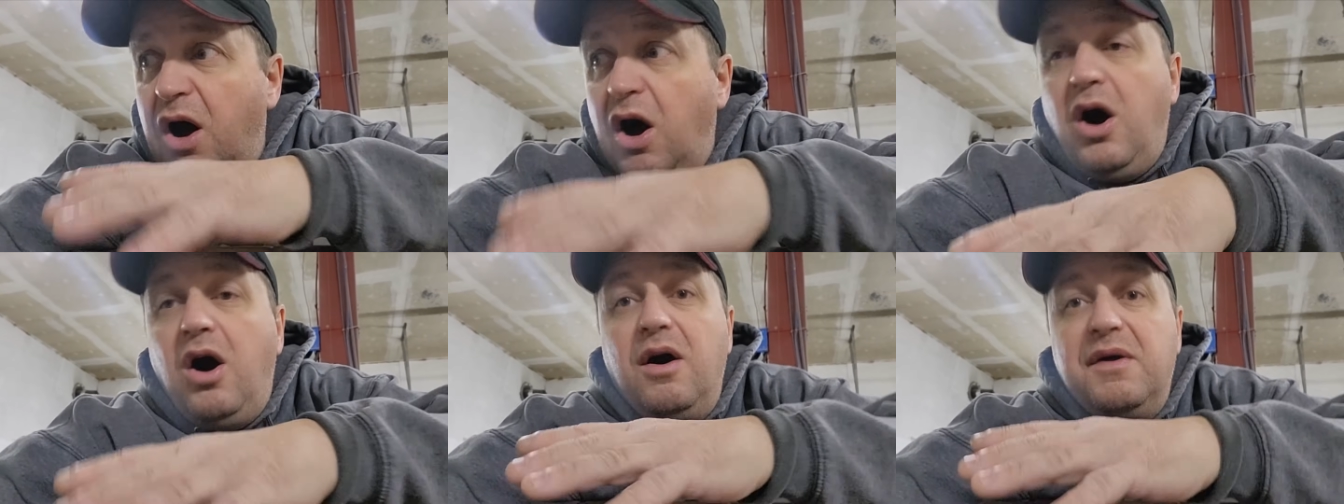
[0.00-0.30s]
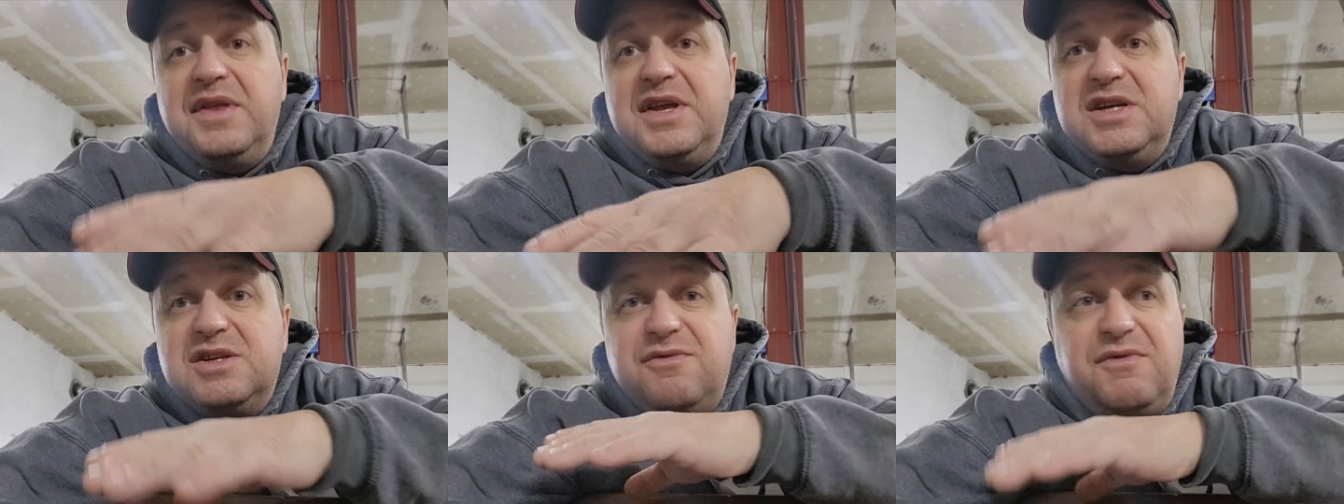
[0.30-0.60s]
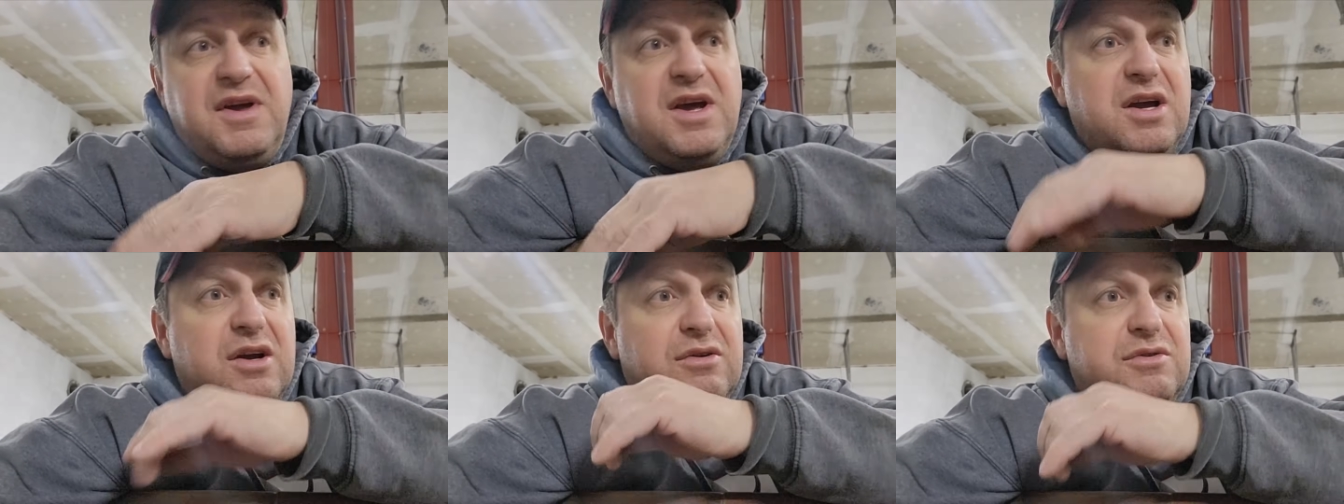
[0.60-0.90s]
on these
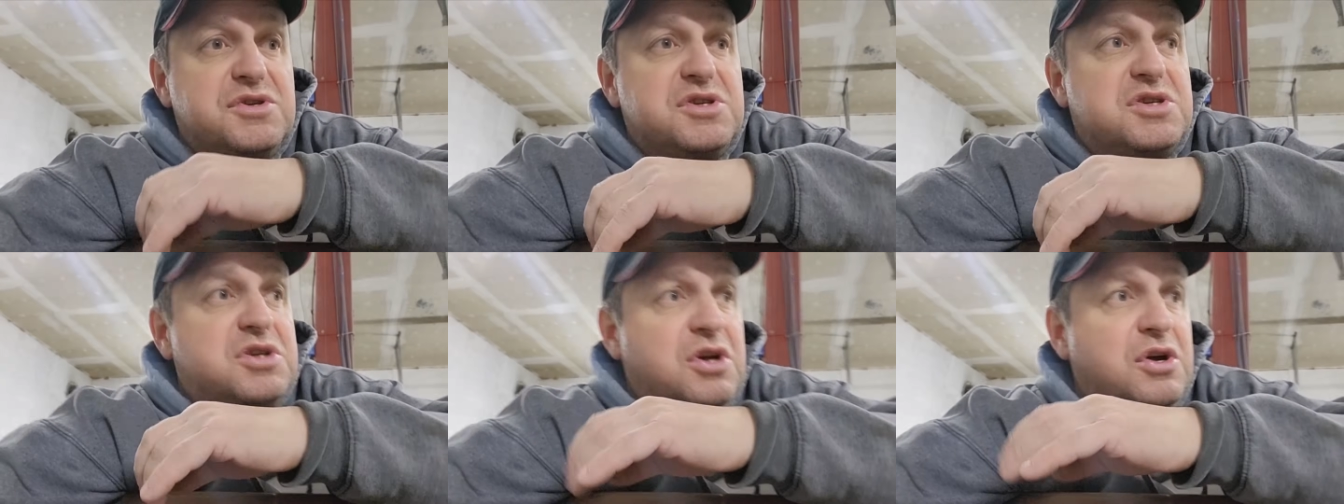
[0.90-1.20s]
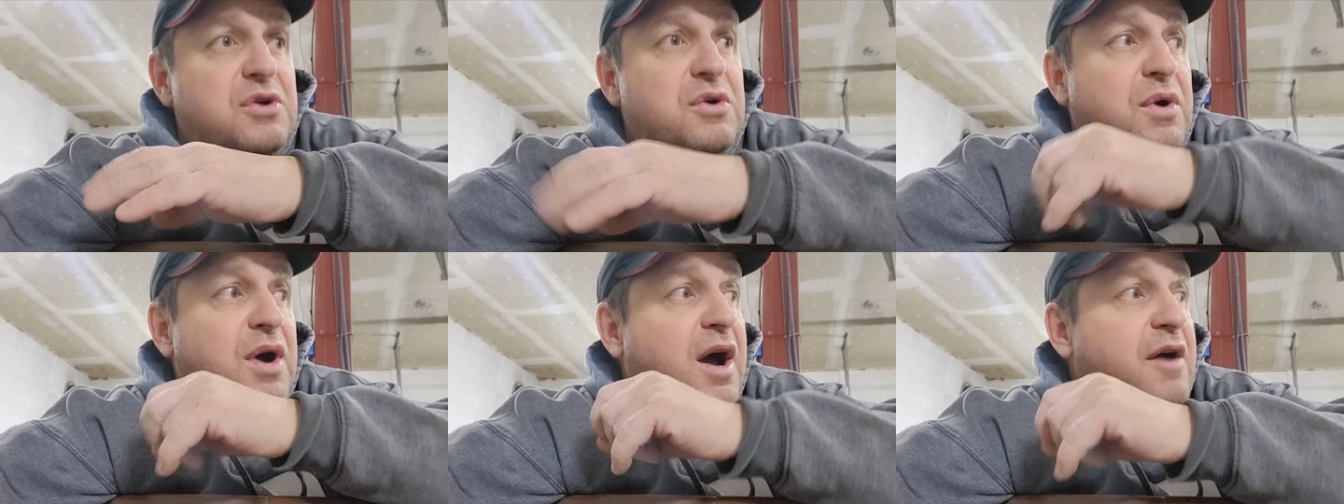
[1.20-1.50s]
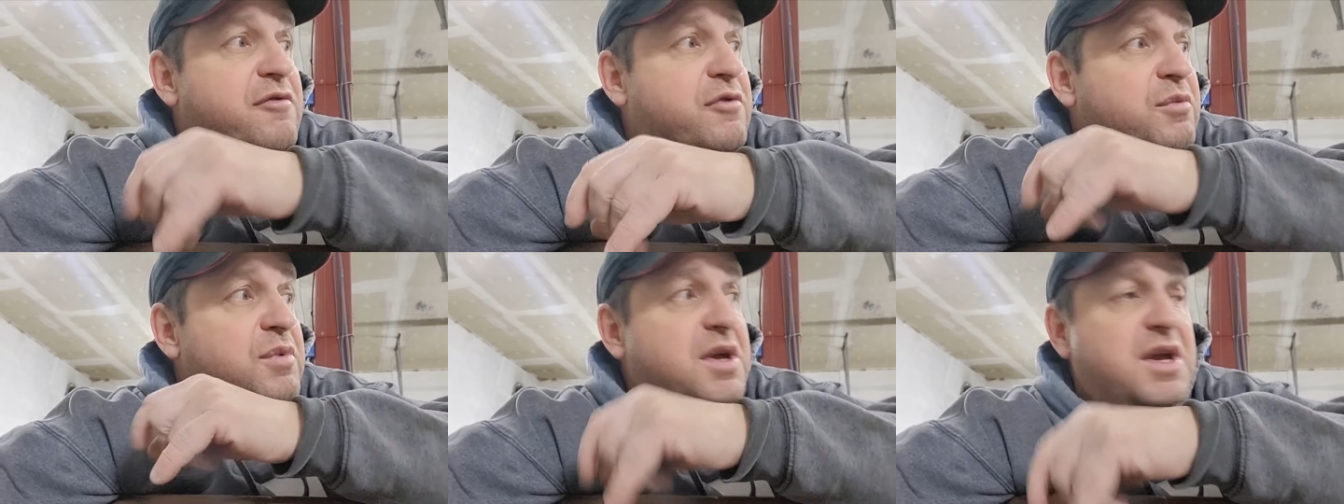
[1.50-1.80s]
vehicles too
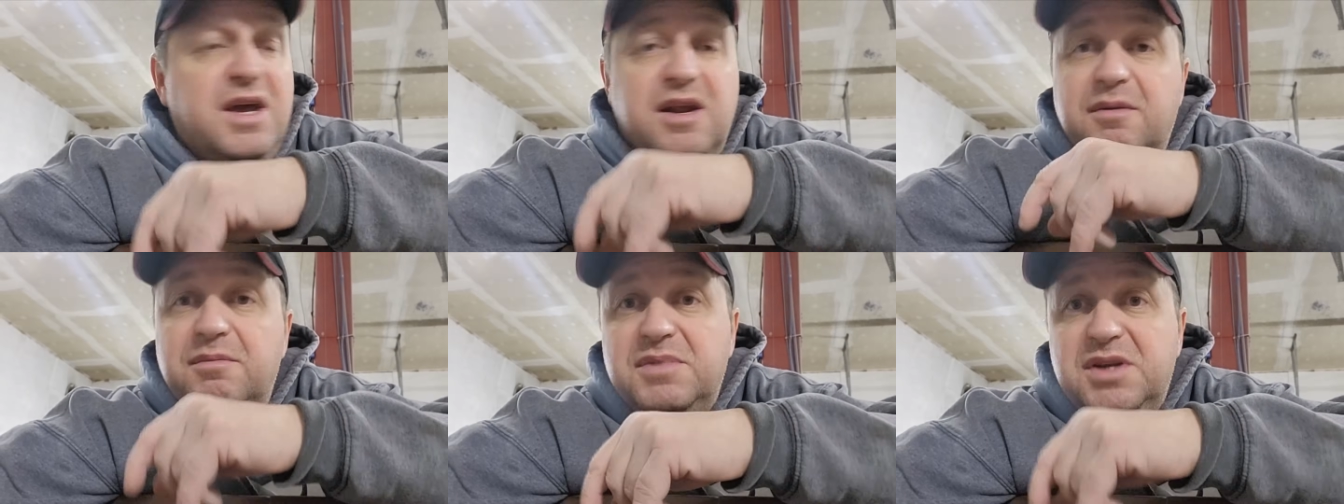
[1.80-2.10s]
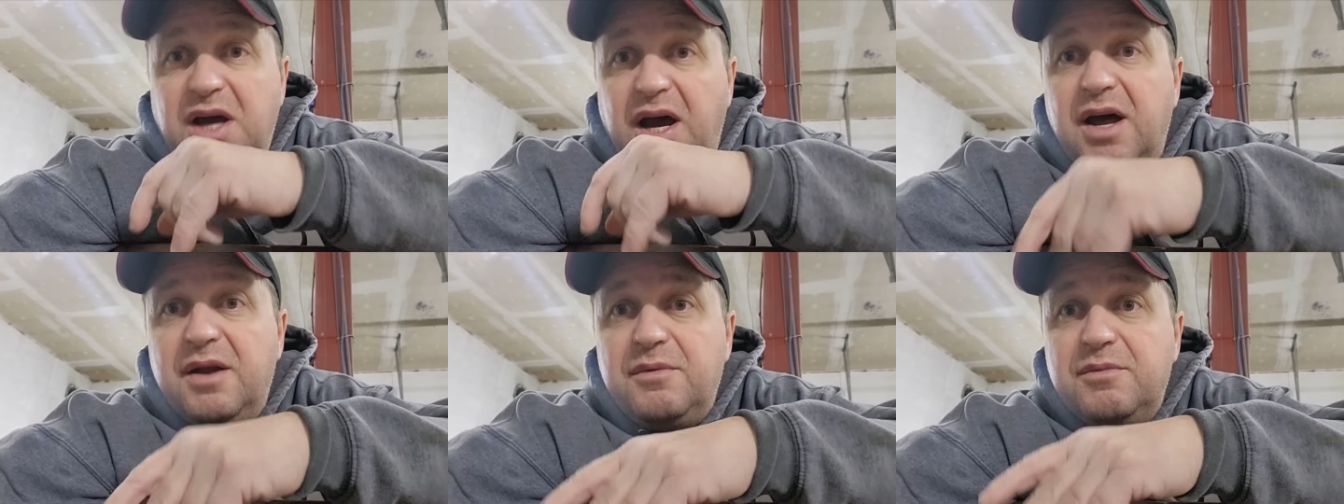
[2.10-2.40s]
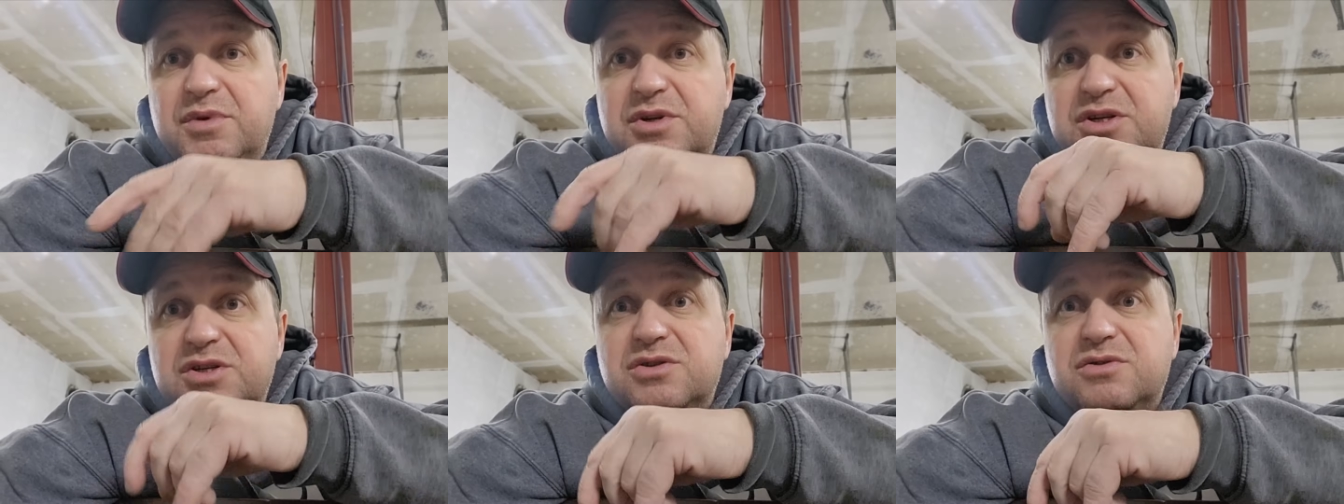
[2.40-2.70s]
after we get them done,
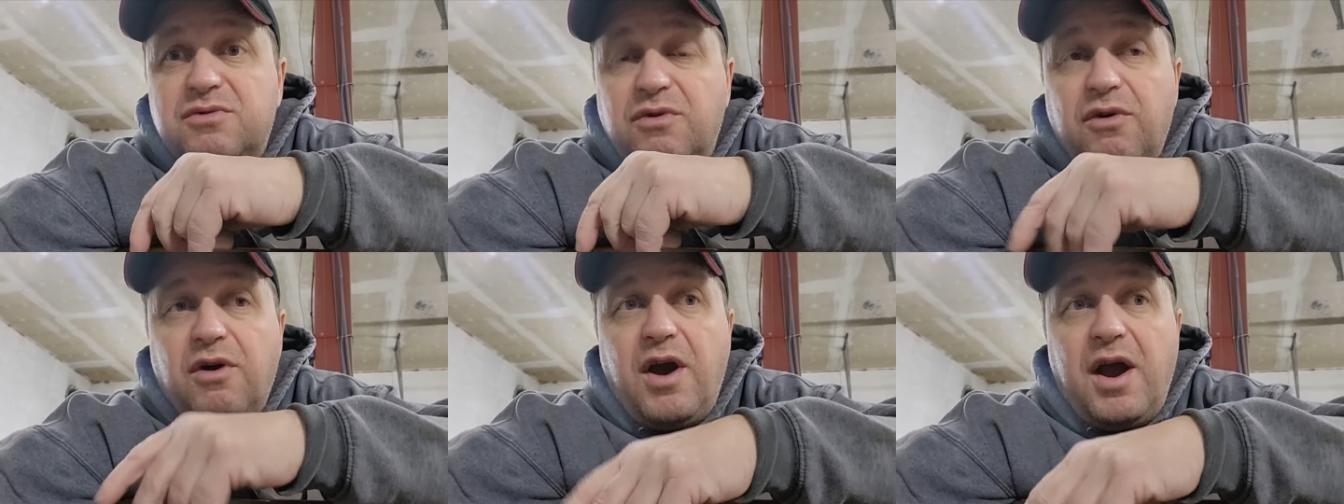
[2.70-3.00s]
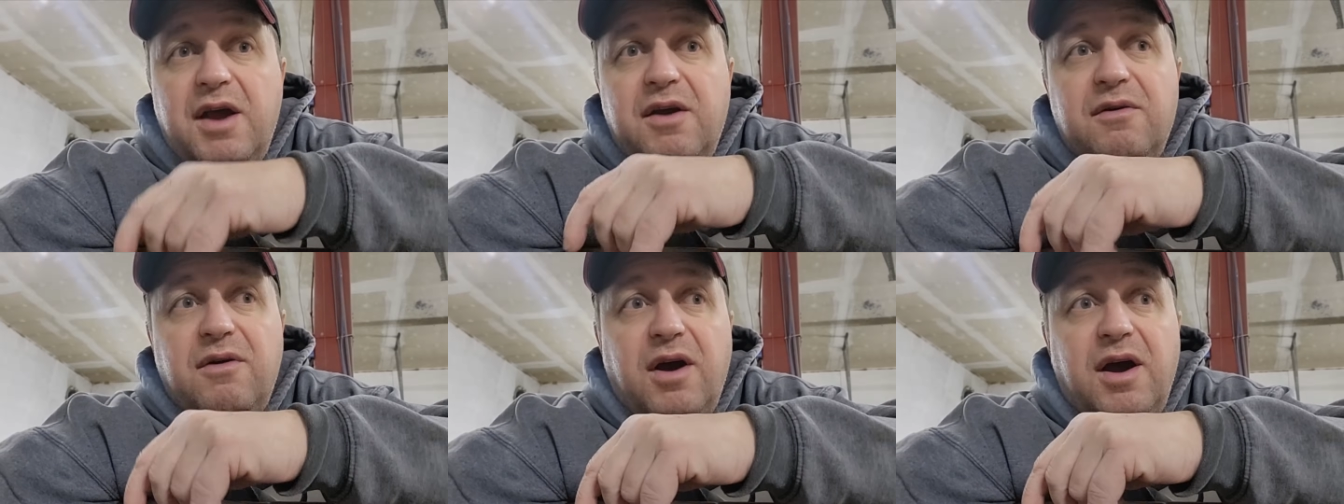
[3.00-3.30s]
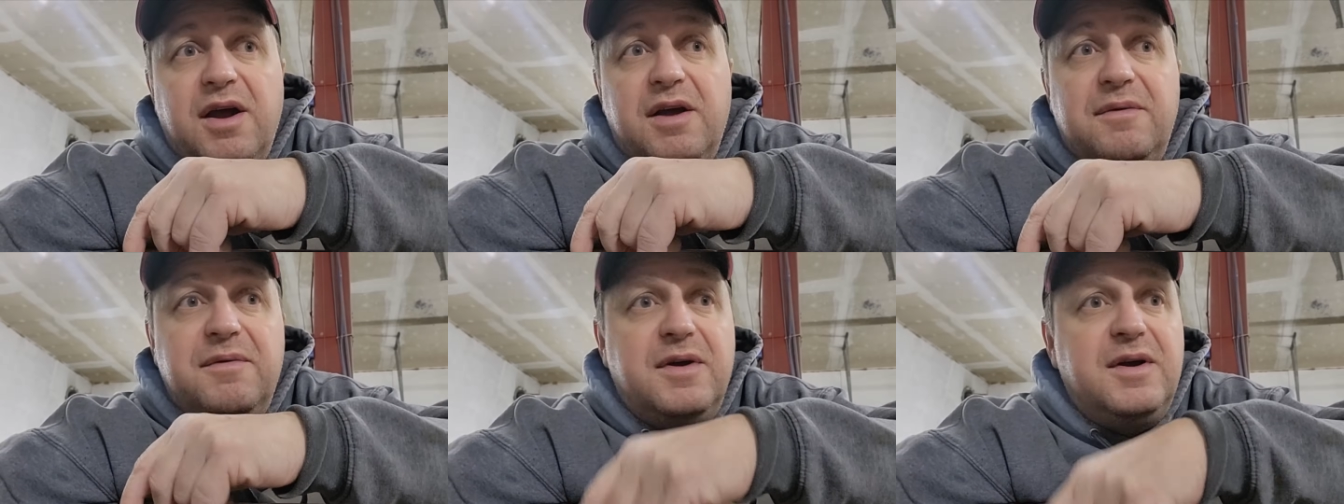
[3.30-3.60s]
which is great,
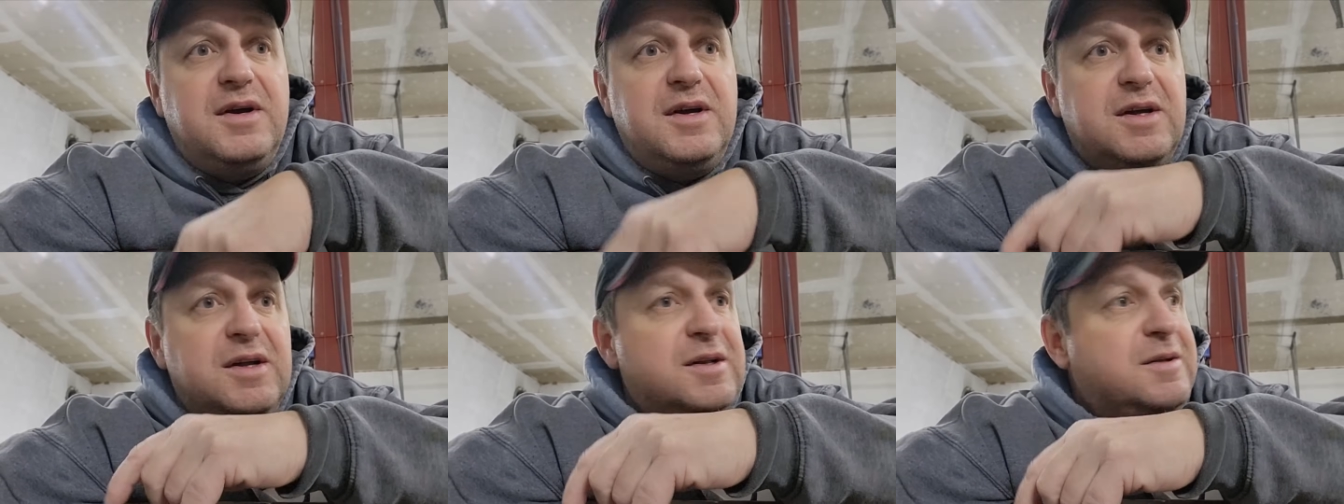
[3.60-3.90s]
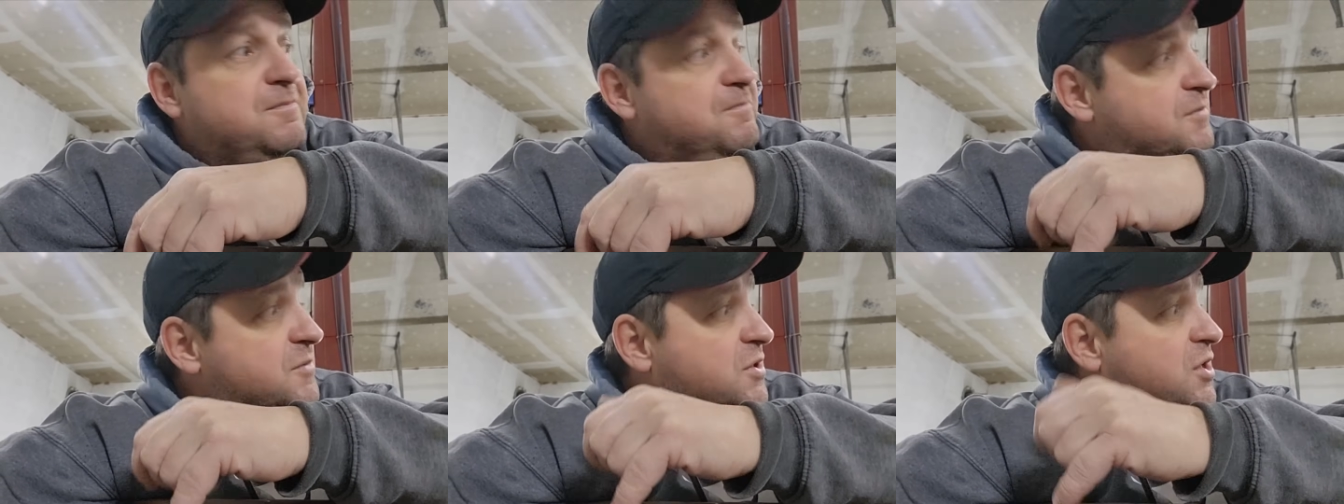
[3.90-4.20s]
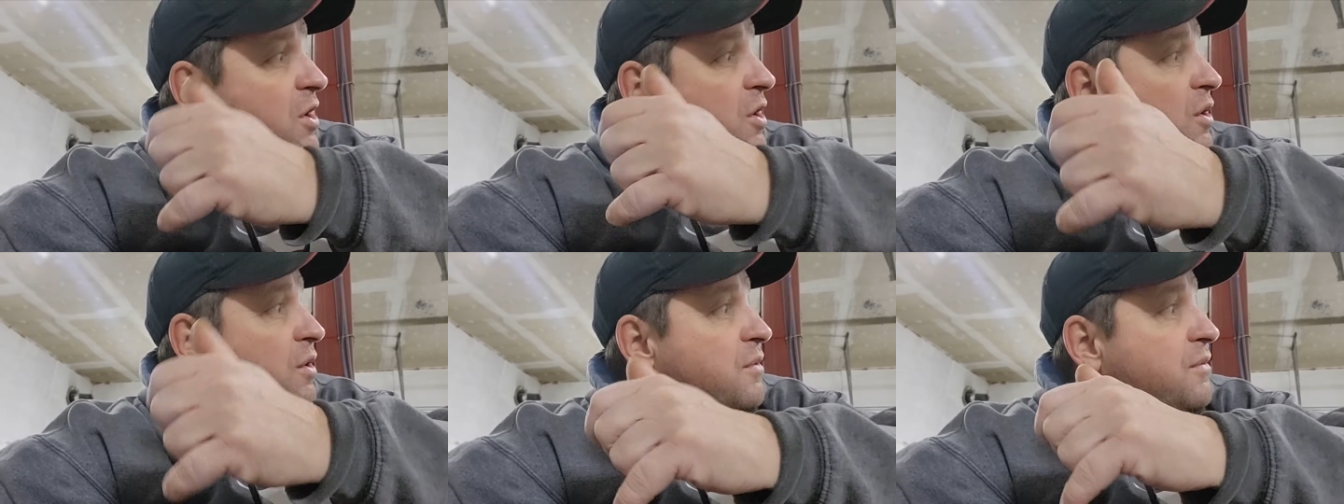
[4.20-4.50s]
right?
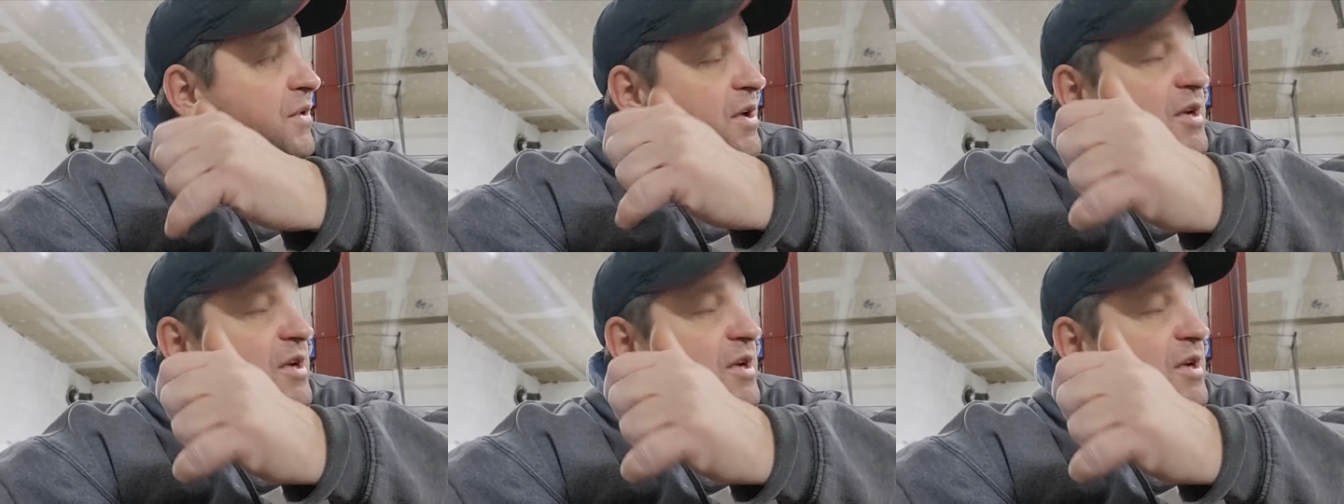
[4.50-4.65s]
So